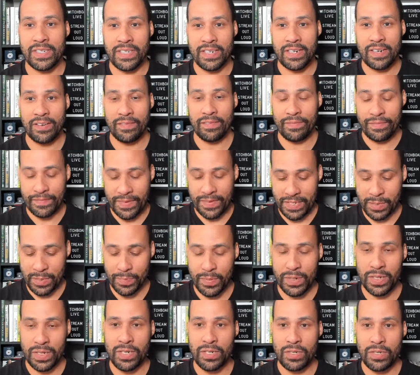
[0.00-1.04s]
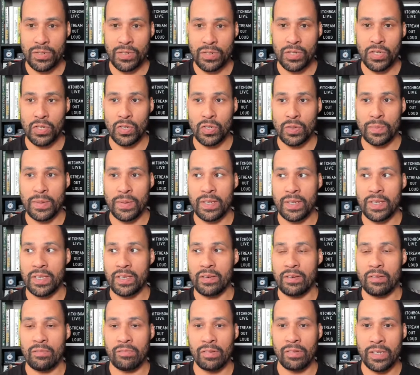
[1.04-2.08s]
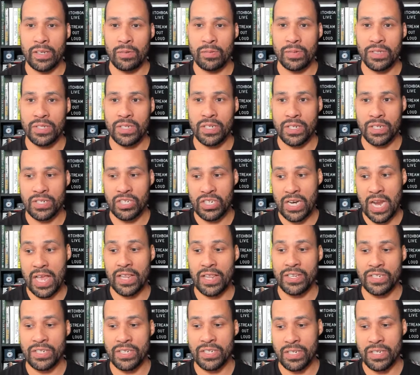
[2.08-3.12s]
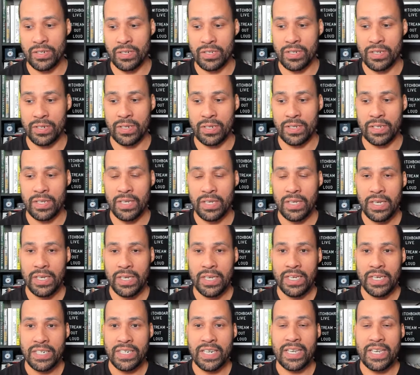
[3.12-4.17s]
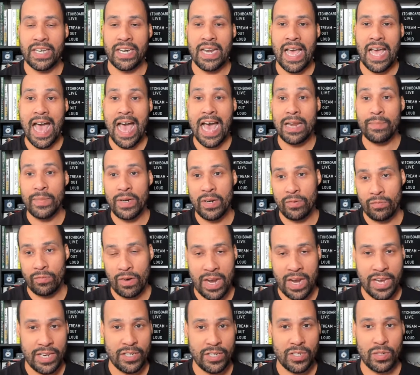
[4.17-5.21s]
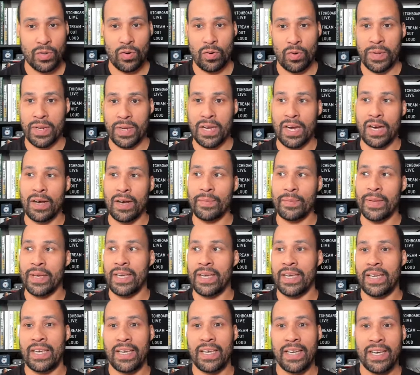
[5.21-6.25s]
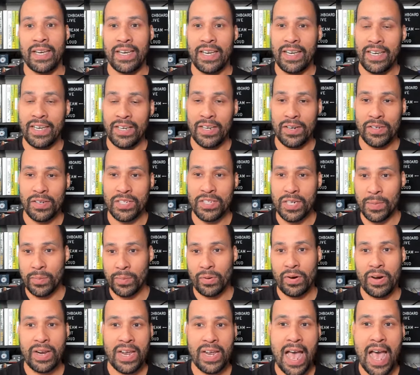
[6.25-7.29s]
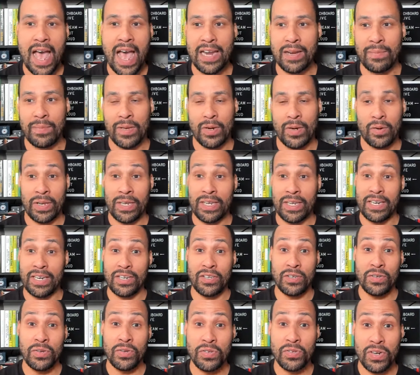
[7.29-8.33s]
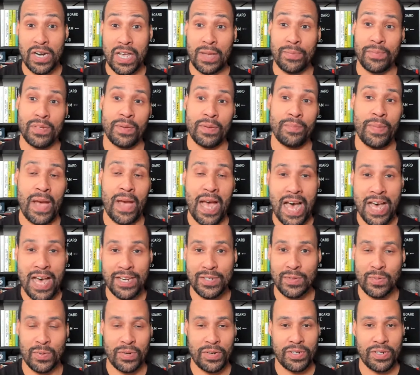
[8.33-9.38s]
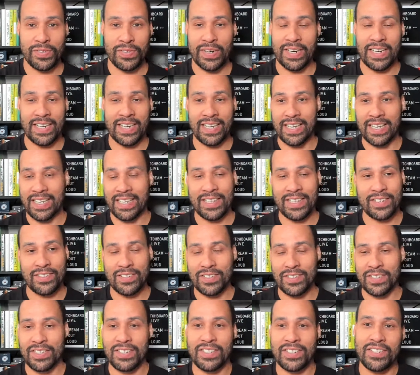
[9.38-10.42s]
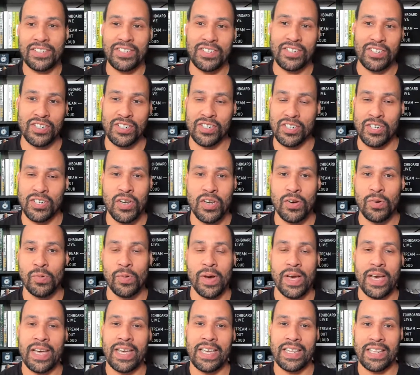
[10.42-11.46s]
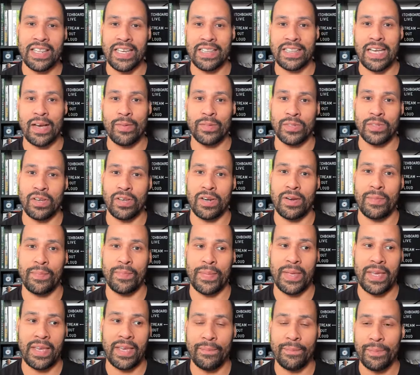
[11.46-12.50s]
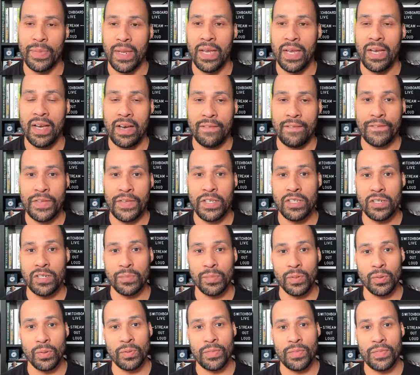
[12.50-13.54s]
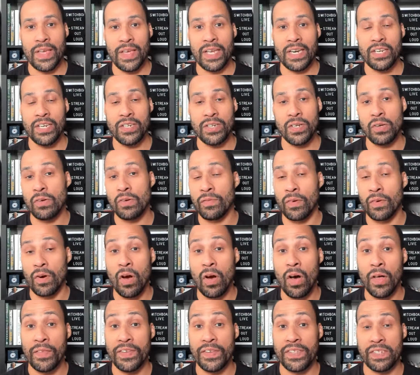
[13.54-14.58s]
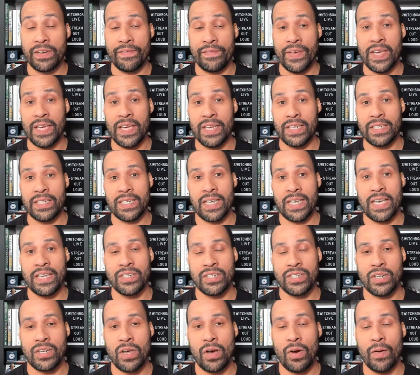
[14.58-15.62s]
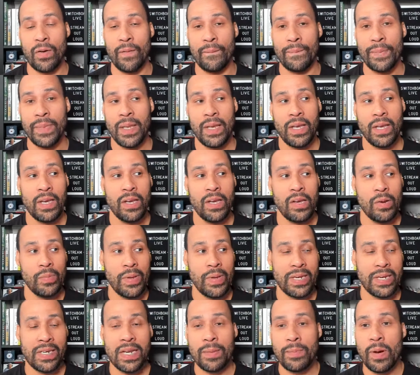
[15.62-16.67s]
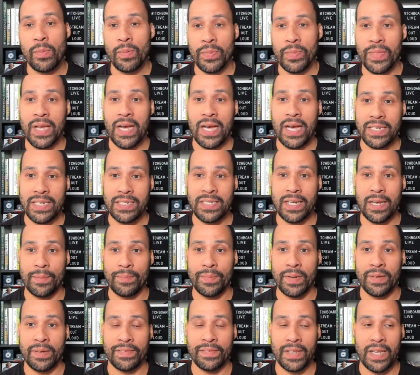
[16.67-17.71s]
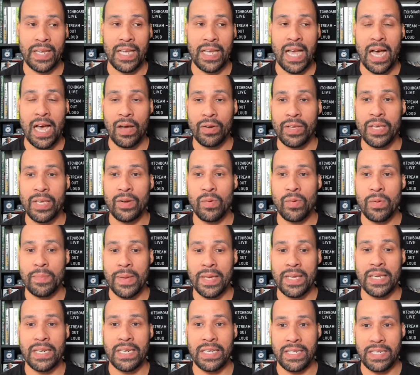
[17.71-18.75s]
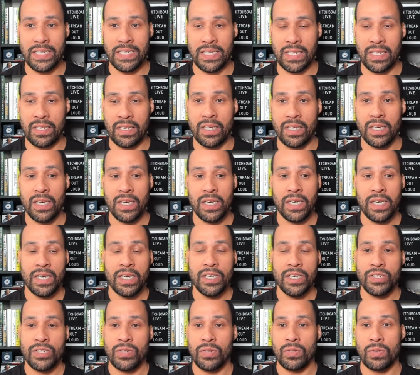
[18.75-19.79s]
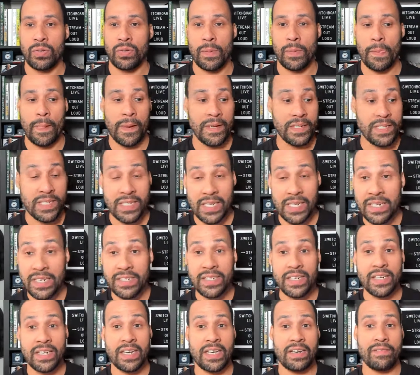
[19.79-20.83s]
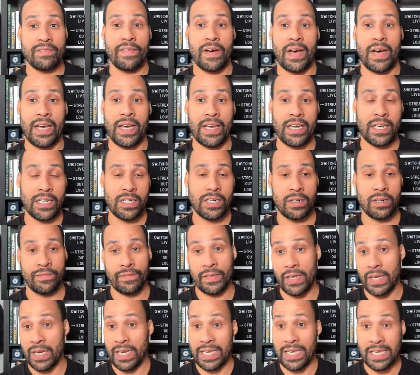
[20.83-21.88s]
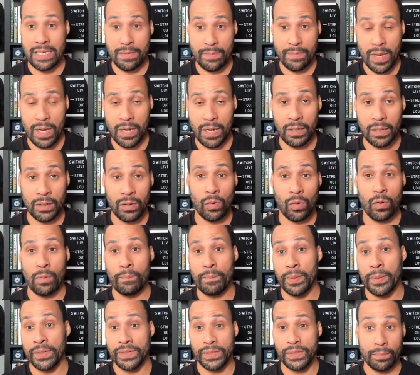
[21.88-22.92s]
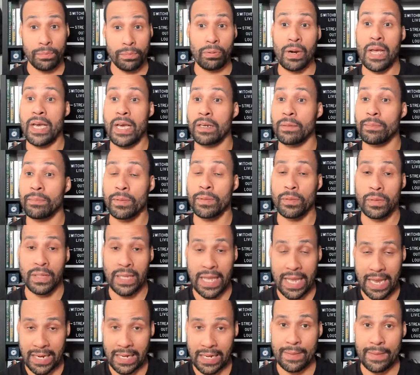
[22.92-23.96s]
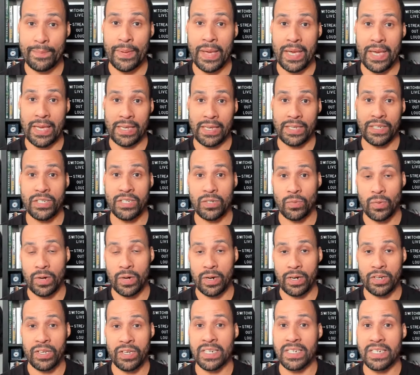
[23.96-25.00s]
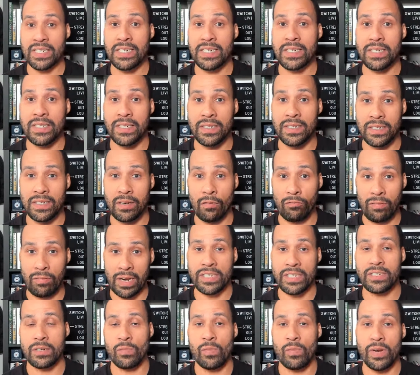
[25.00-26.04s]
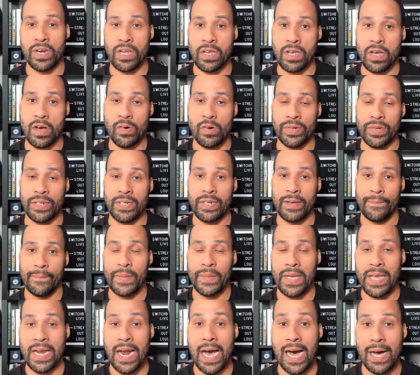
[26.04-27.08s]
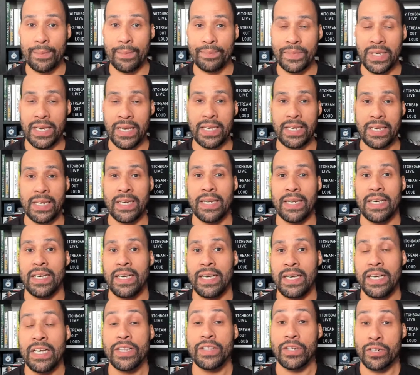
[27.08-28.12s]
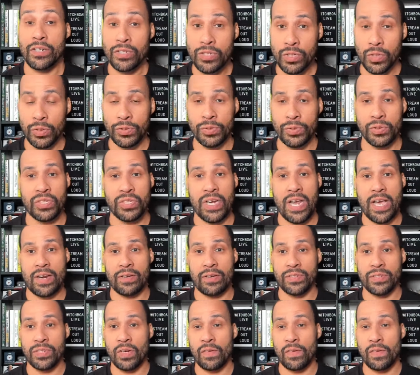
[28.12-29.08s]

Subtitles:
Facebook and YouTube. It really was a challenge to get admin rights or become a temporary admin or get usernames and passwords, right? Like there's just no way that was going to be a feasible thing to do for all these events. And so we had to come up with the concept of like, how can we make it easy to send an invite via email or build a brandable landing page where you can direct someone to go and opt in their social channels.